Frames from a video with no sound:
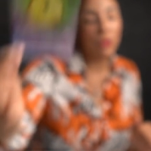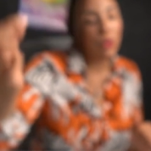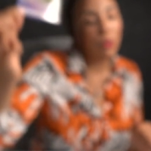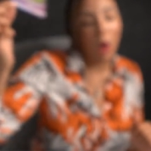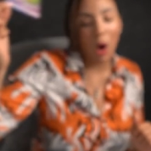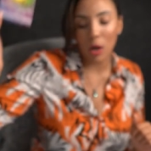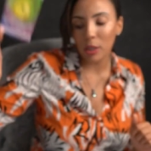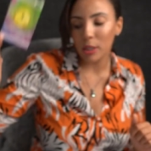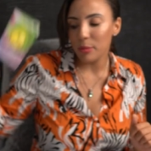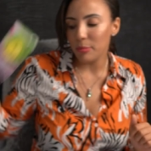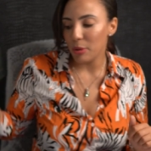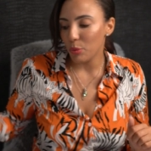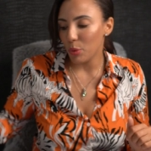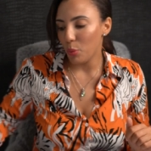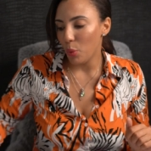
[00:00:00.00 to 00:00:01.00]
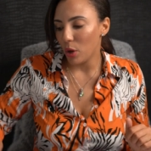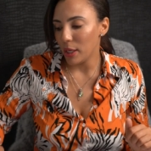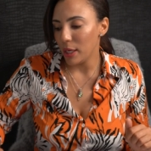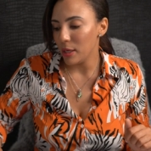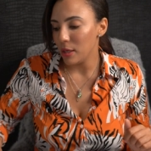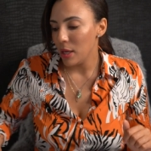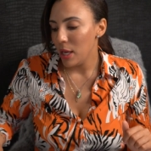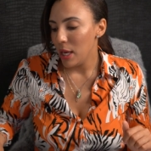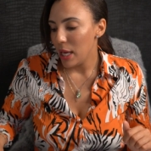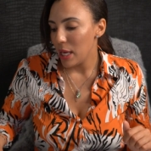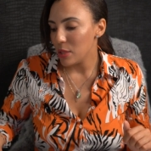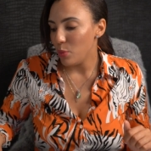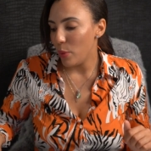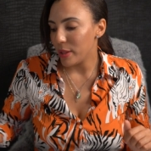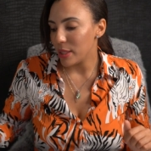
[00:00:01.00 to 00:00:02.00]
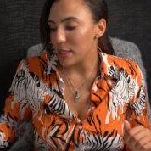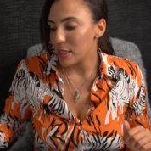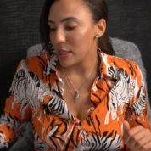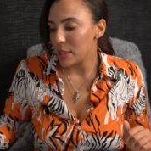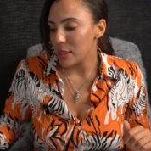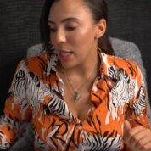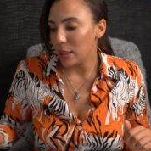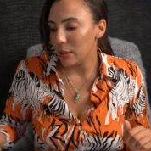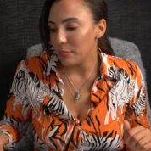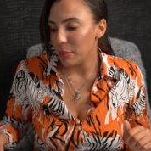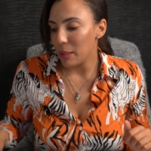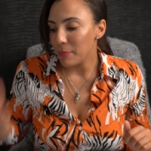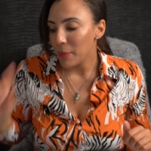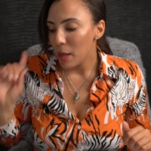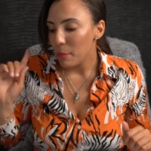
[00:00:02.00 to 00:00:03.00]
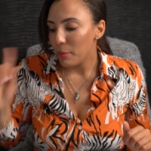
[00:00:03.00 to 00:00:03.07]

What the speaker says: You are going to be rewarded, is what this is telling me.